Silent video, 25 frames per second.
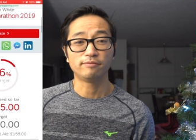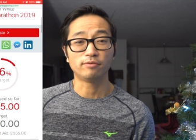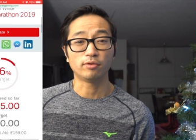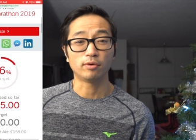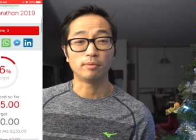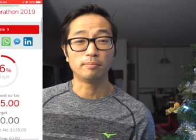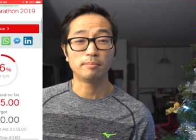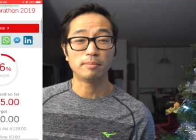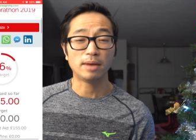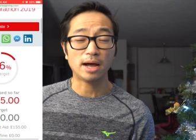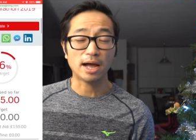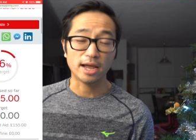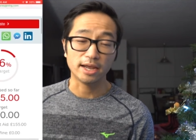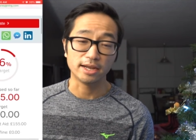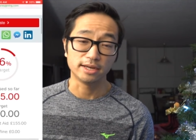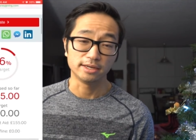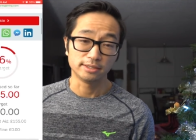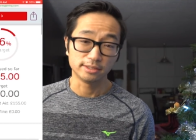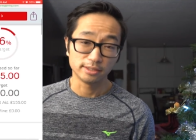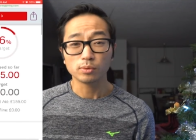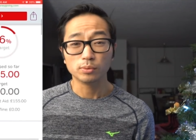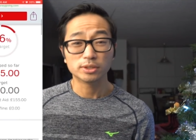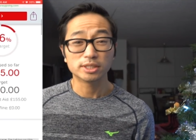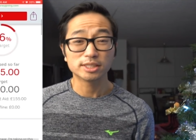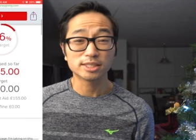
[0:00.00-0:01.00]
for
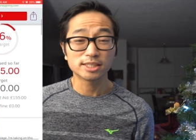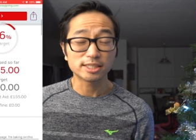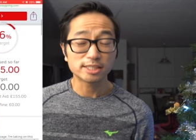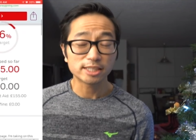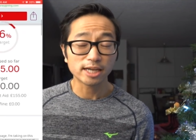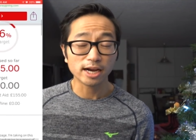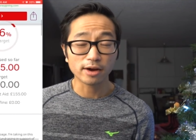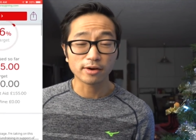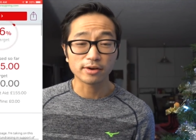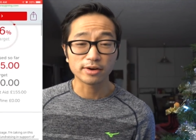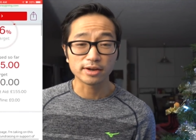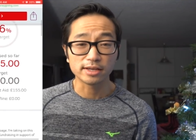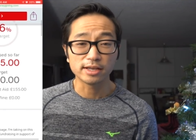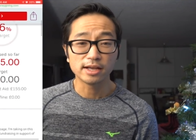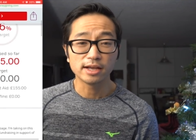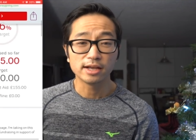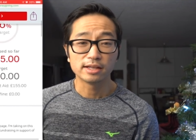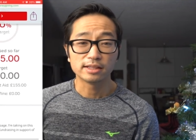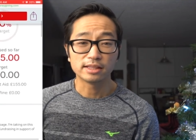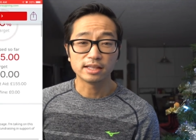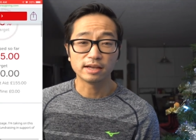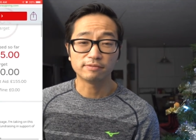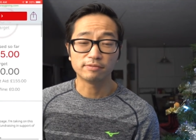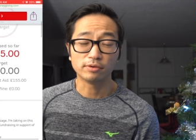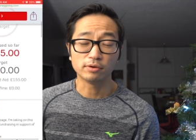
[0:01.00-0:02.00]
Mind, which is a charity
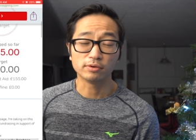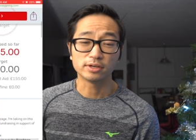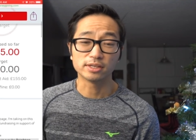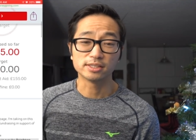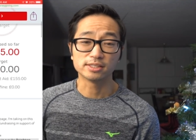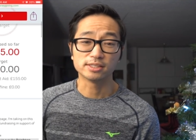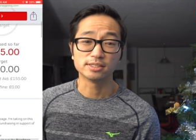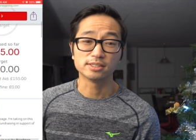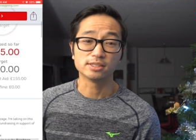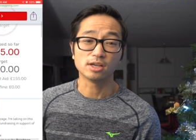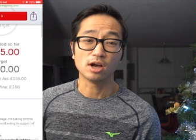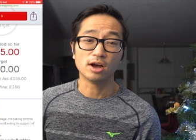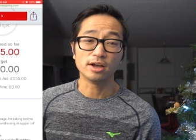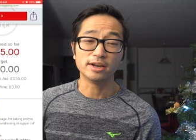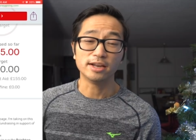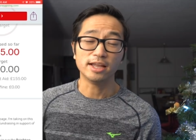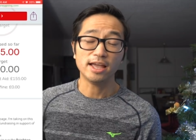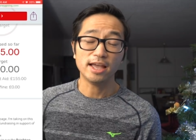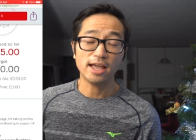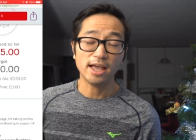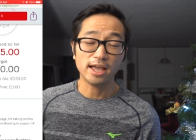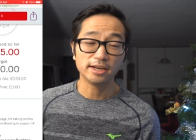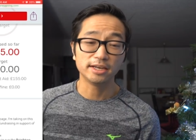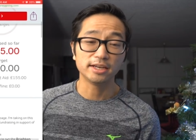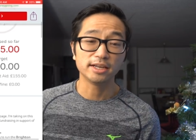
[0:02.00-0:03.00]
that focuses on
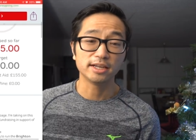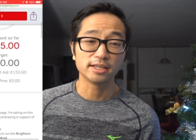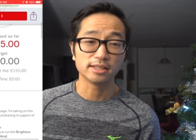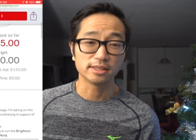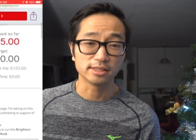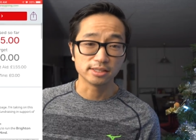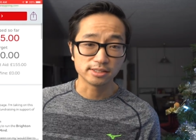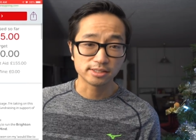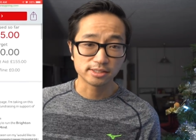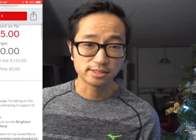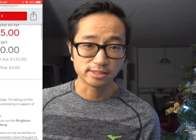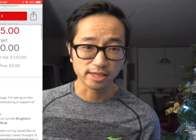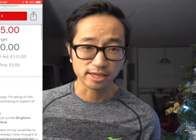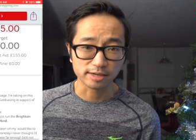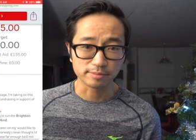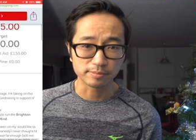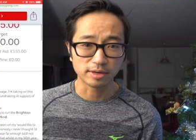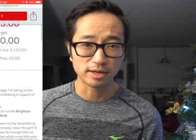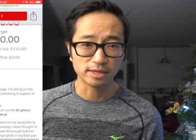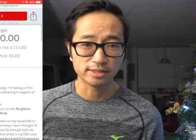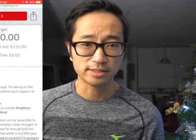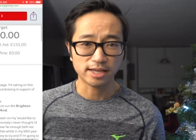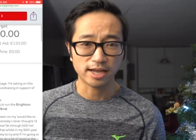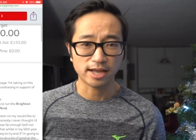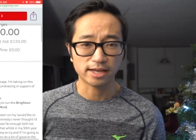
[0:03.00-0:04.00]
ending the
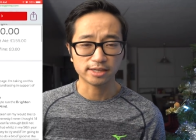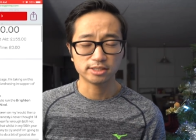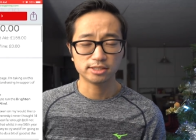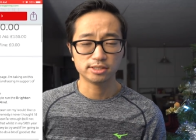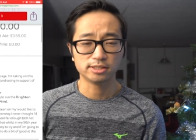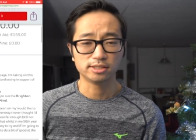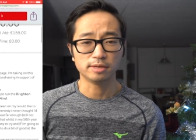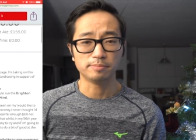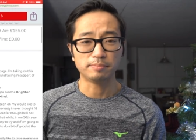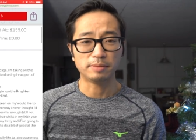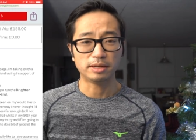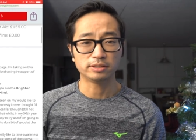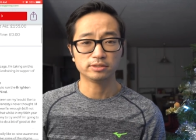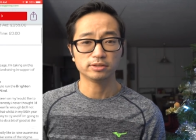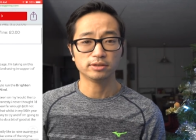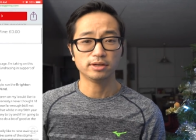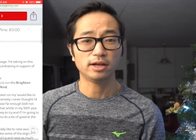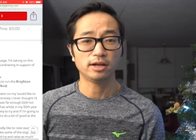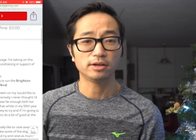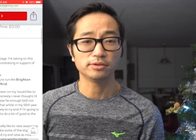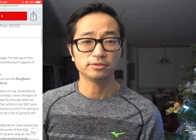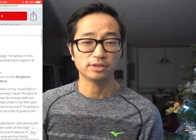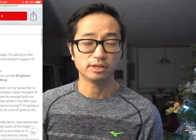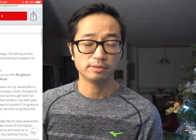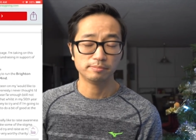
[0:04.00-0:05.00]
stigma attached to mental
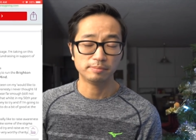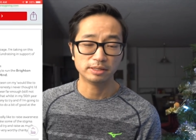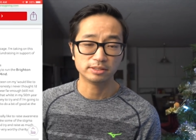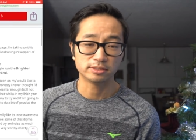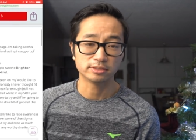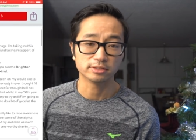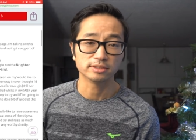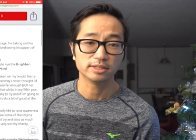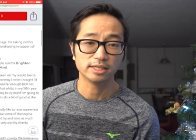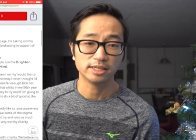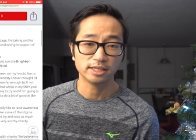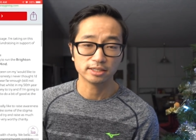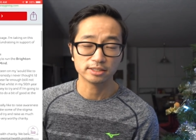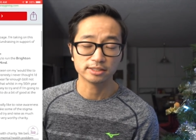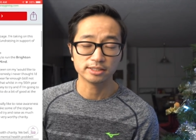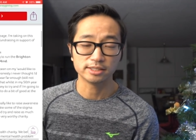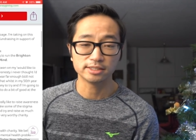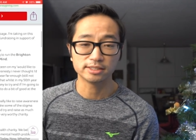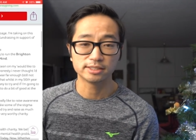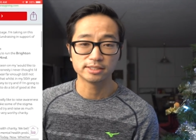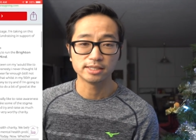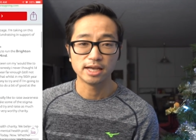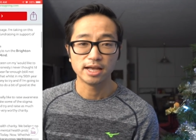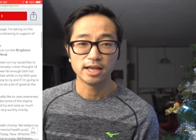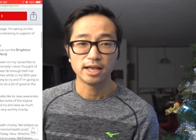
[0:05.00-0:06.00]
health and mental
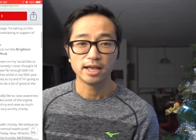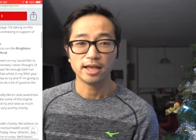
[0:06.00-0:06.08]
illness